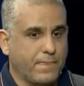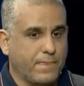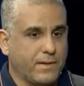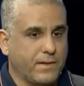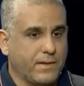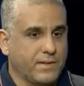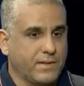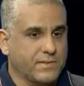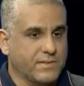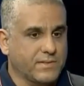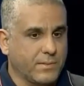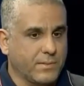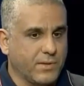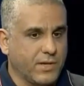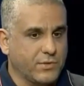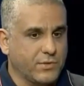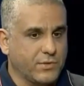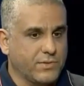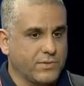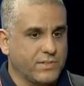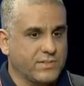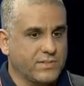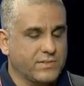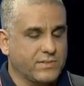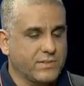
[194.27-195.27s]
In some
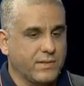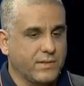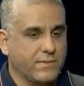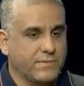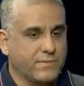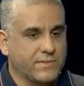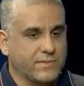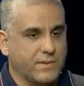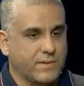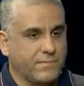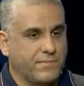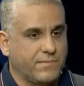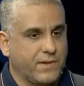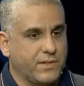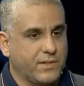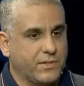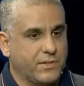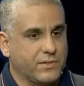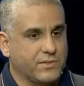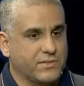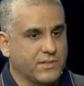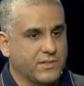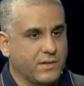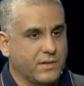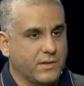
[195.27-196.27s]
countries, some
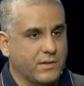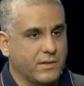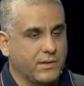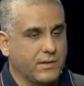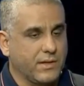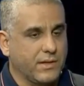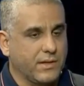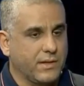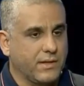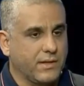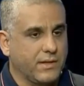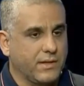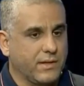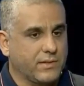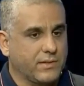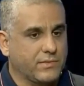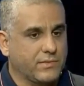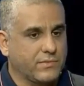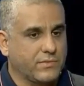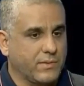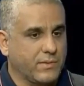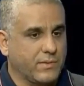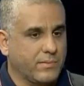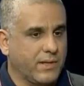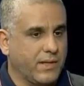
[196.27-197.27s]
vendors are
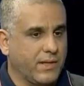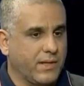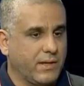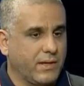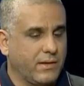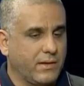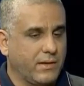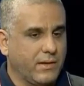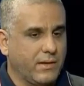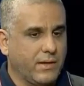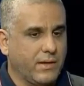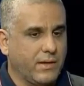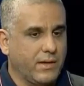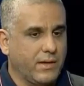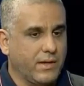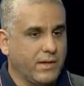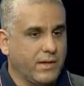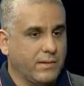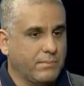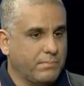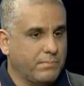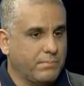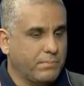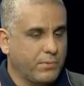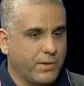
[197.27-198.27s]
extremely
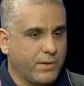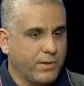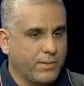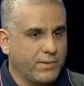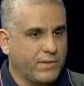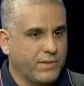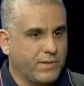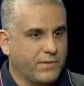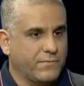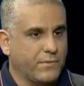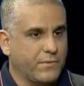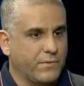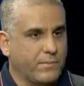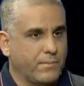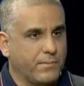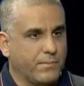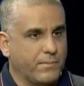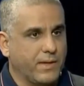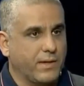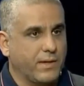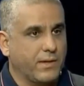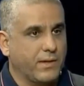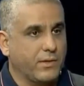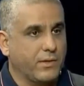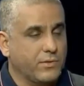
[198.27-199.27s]
prohibited from
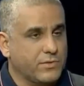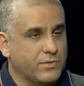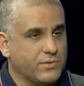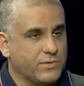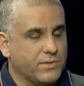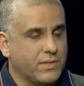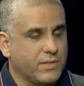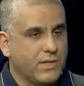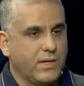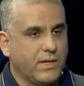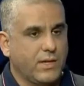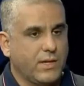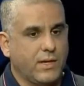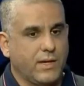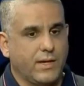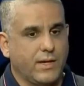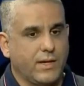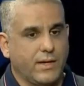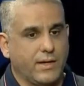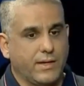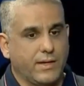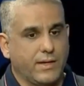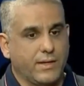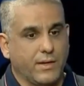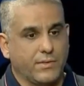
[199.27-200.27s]
being used.
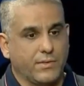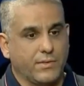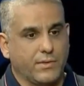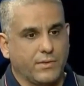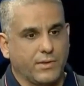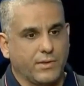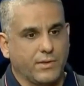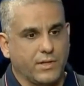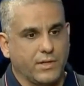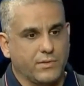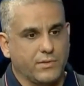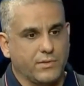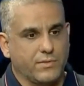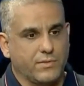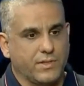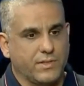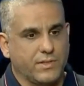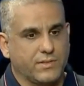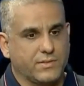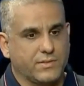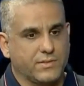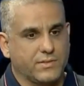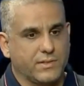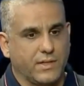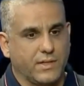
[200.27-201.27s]
In other
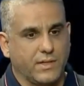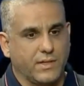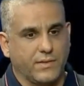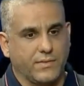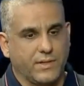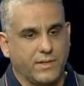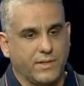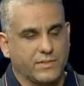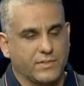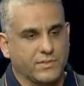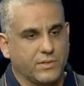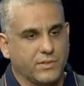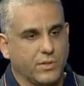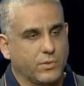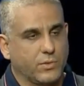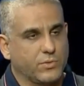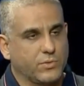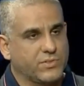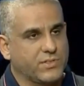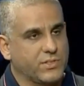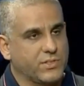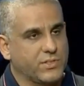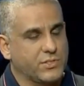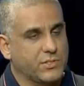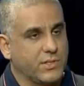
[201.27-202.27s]
countries, there's no
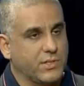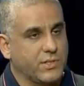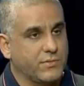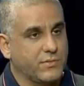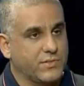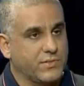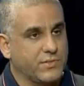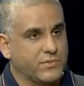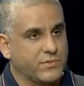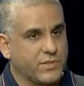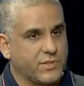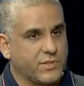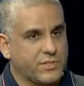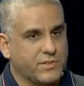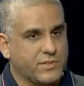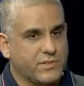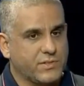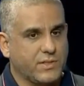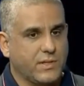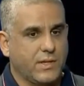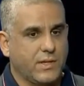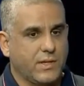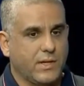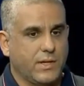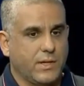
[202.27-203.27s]
such
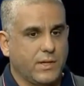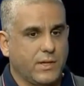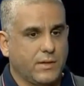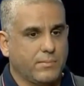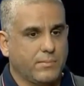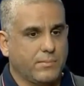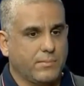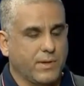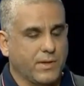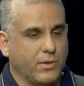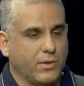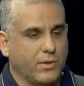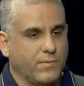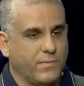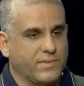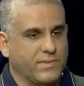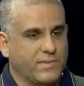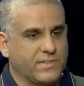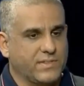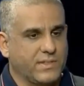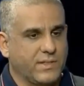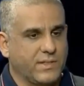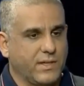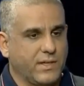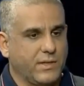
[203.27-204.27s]
restrictions. But
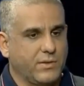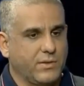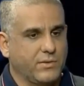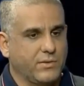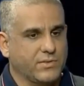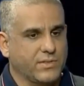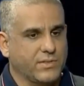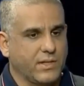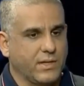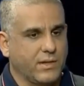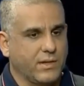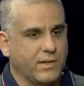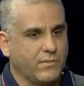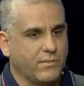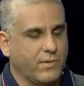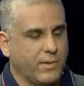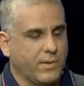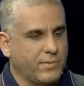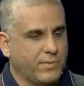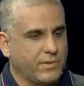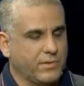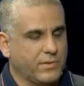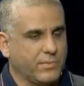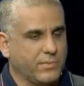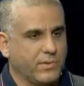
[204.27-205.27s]
obviously, using a
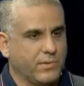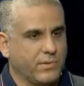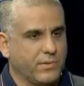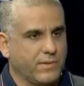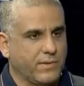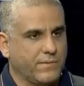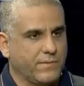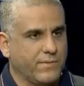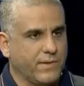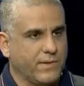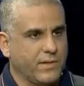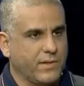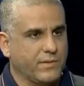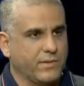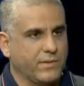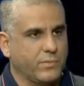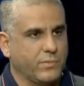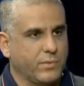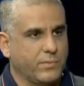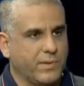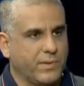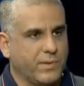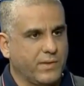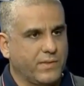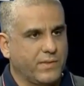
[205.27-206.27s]
reputable vendor
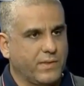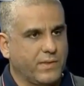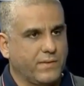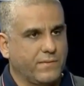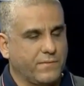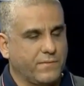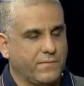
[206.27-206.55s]
would be the